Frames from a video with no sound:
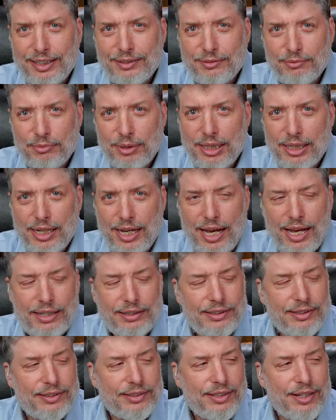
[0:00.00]
and we
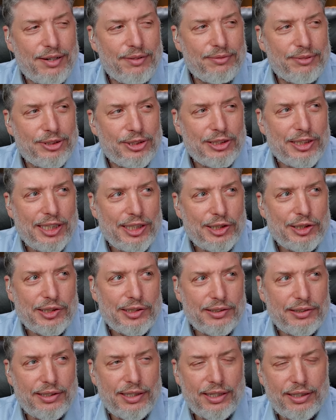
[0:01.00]
had this
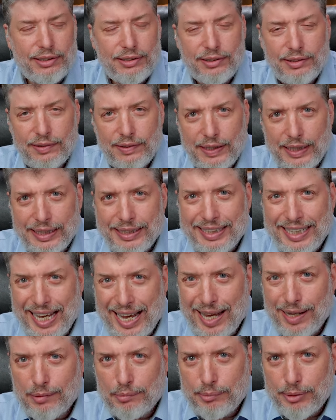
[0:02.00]
conversation that it
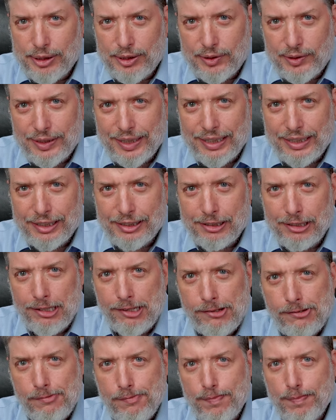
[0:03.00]
can be said
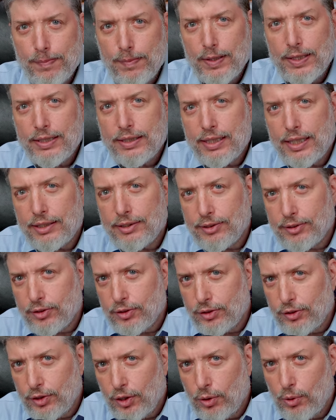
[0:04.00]
that
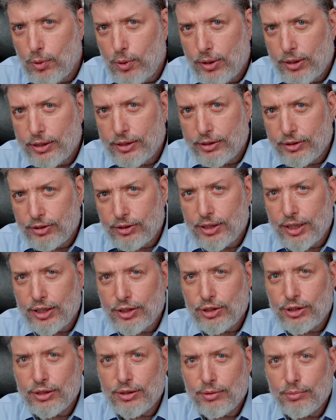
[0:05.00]
there's no
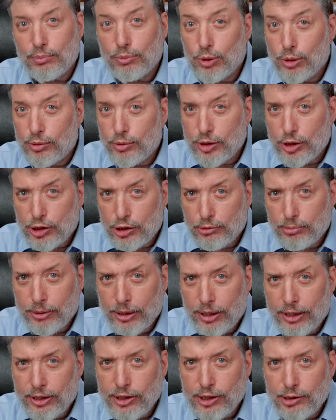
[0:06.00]
organization more
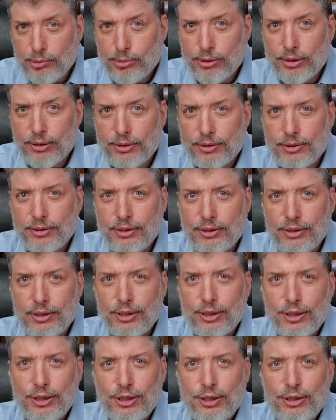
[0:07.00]
responsible
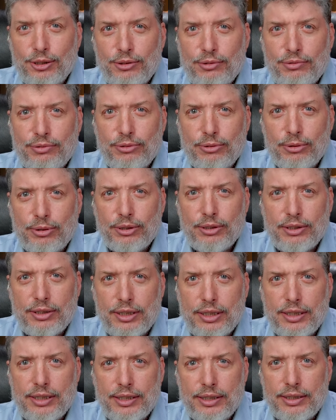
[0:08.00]
for
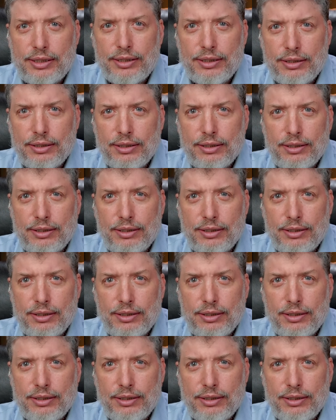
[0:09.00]
the